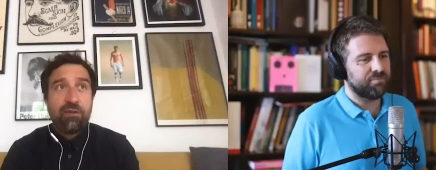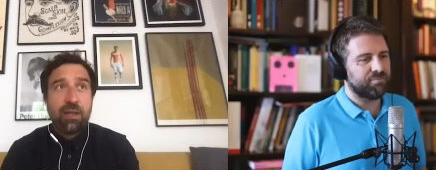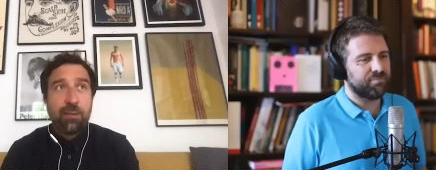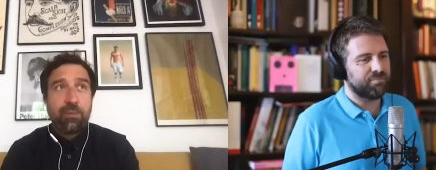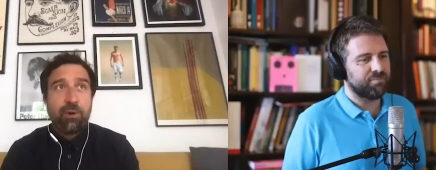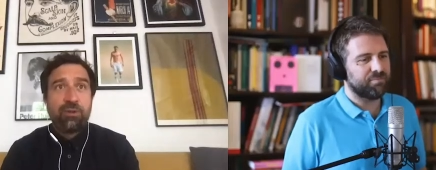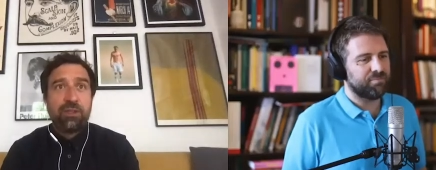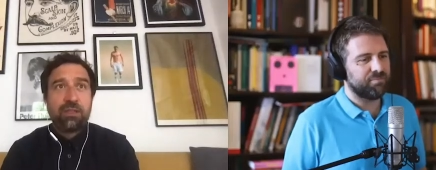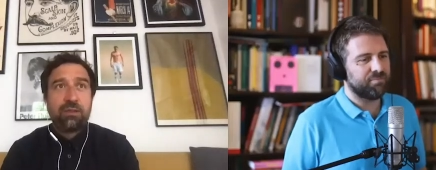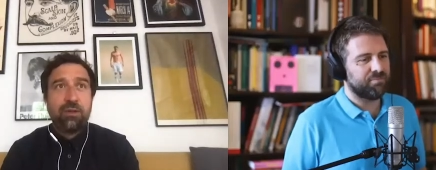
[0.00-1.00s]
Speaker 1: of the
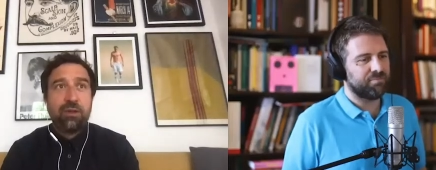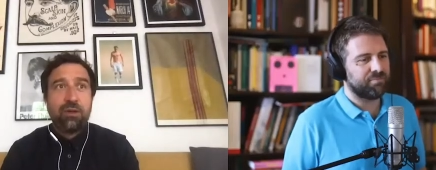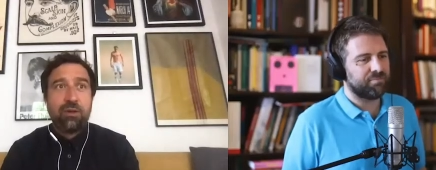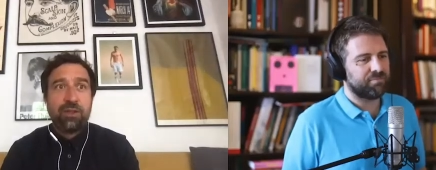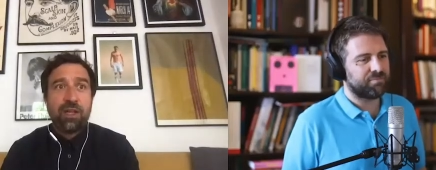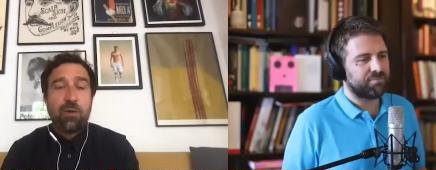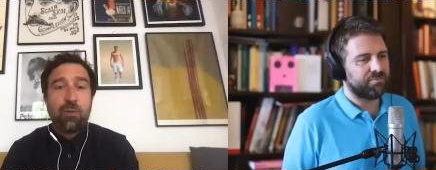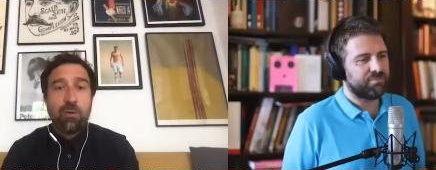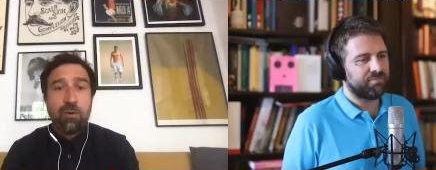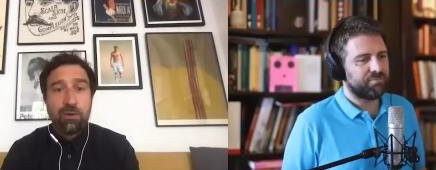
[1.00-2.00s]
projects got an
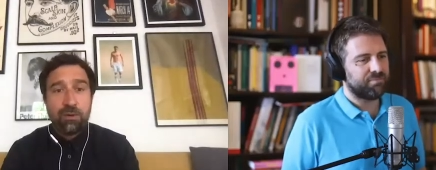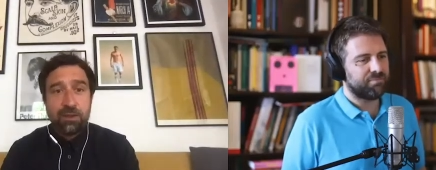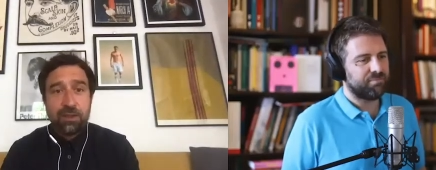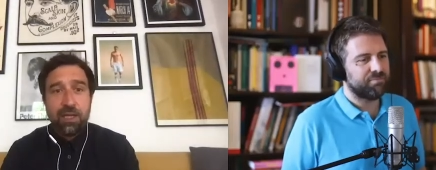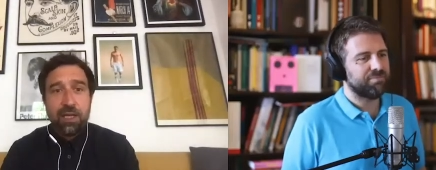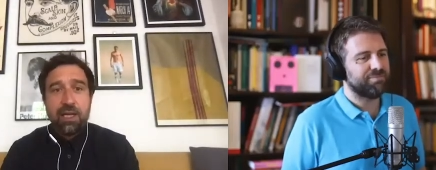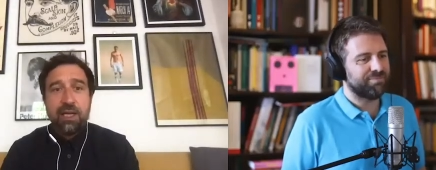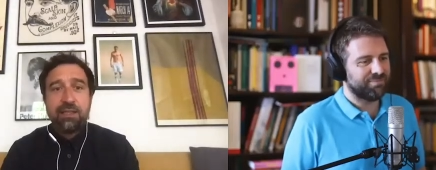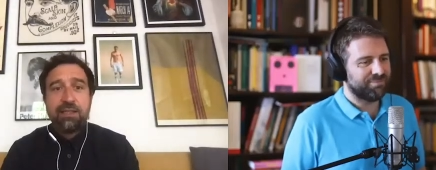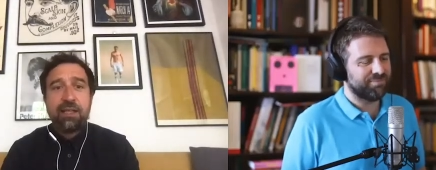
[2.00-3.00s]
award
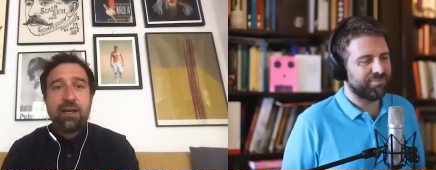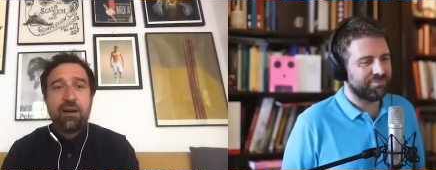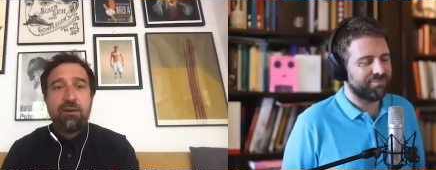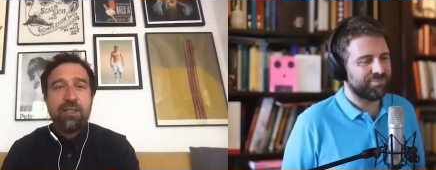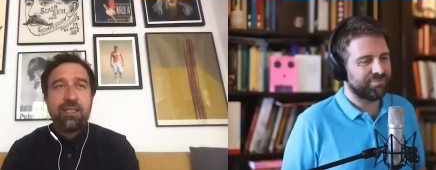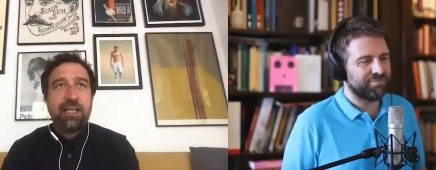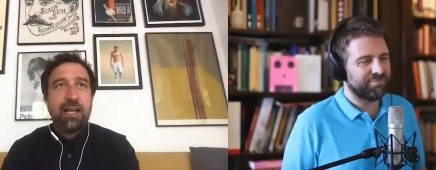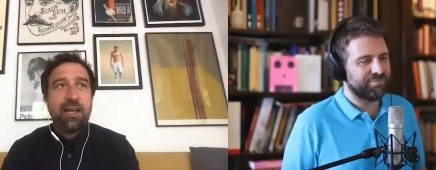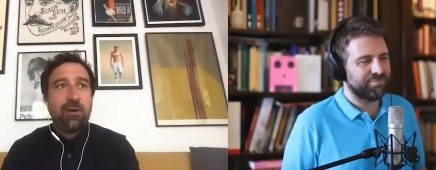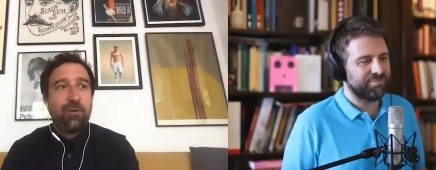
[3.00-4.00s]
in the Chicago
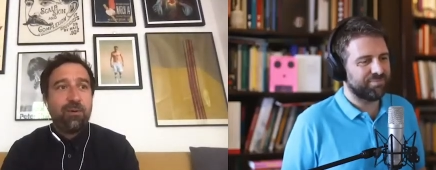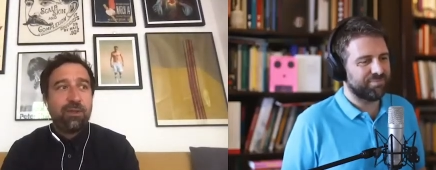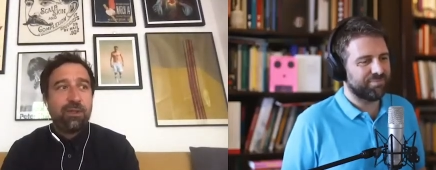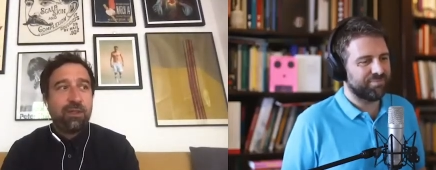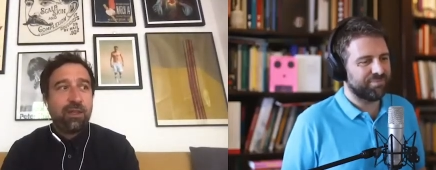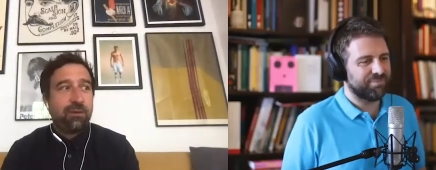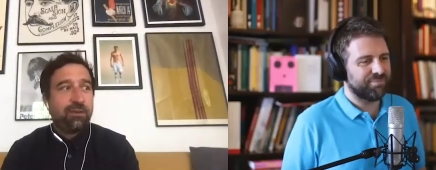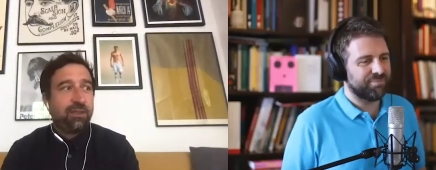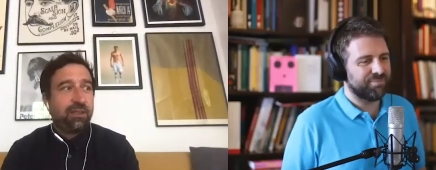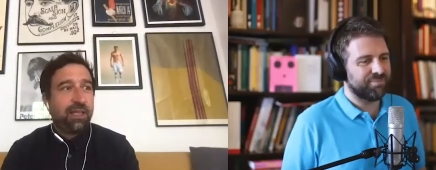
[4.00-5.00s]
SDA Awards. That
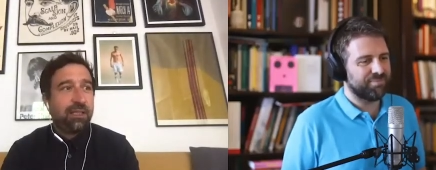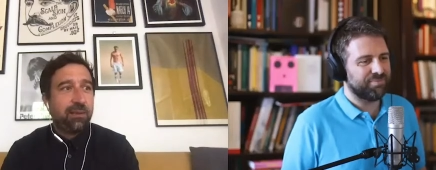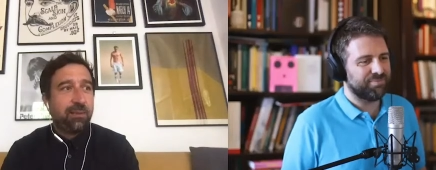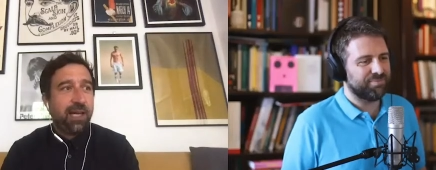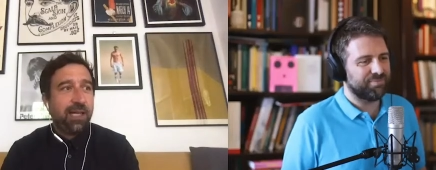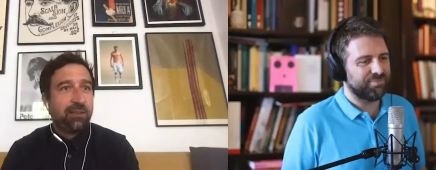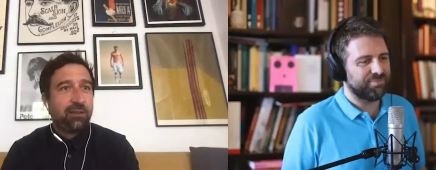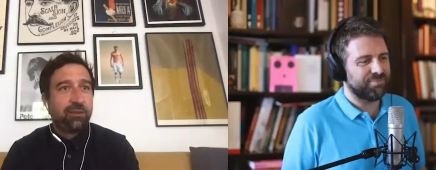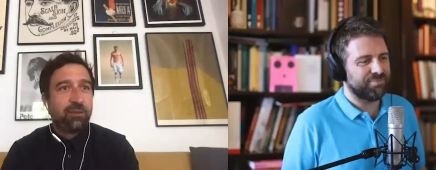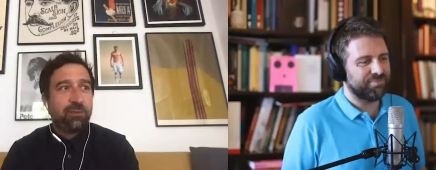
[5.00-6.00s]
was fantastic by
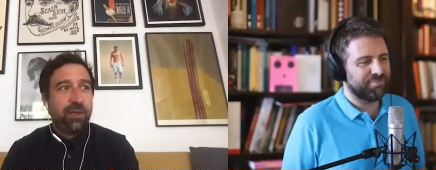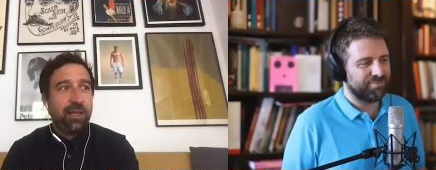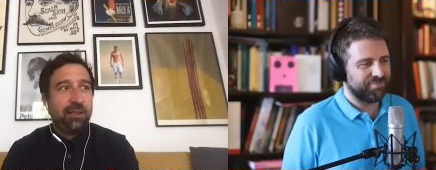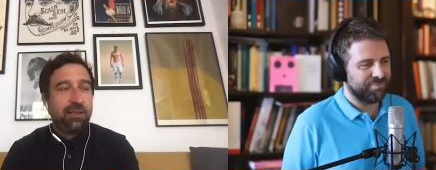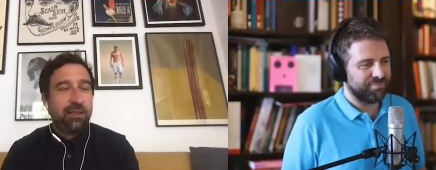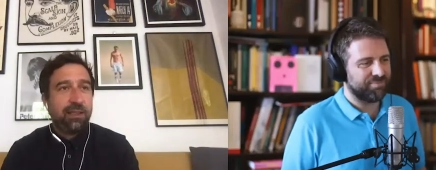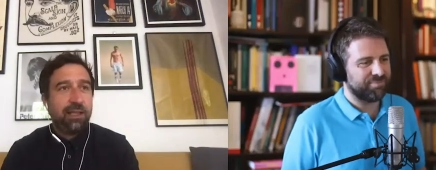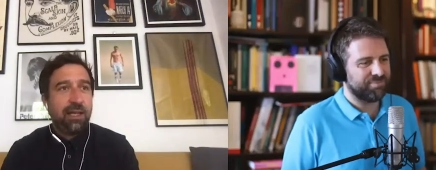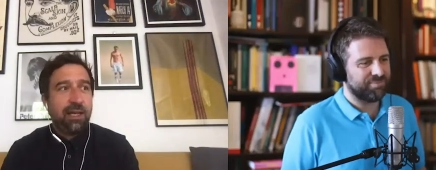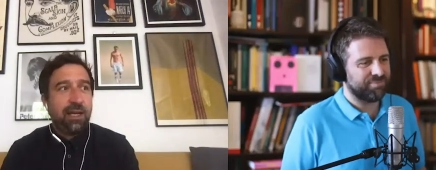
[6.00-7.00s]
Alexandros Kosmidis.
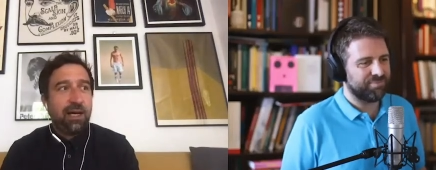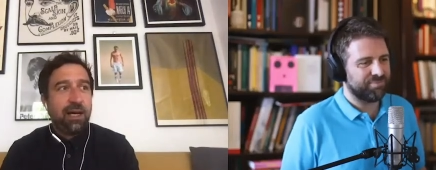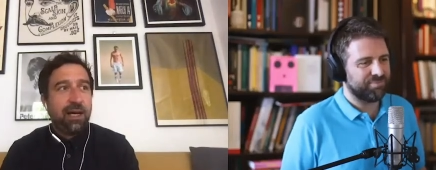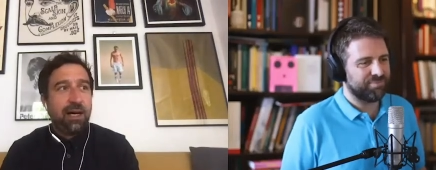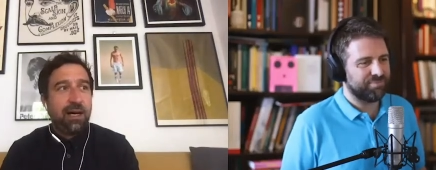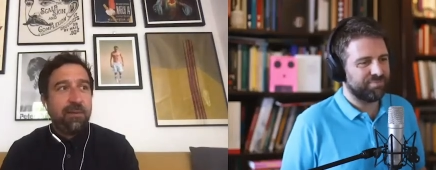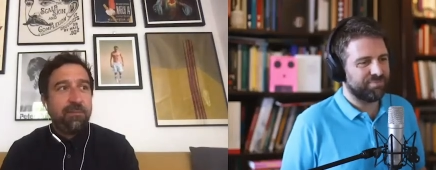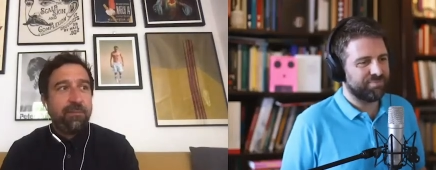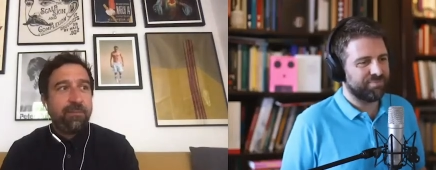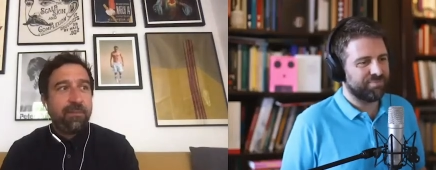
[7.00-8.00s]

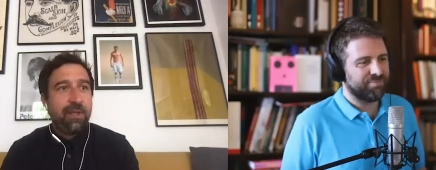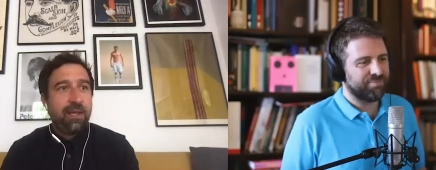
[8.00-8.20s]
Um,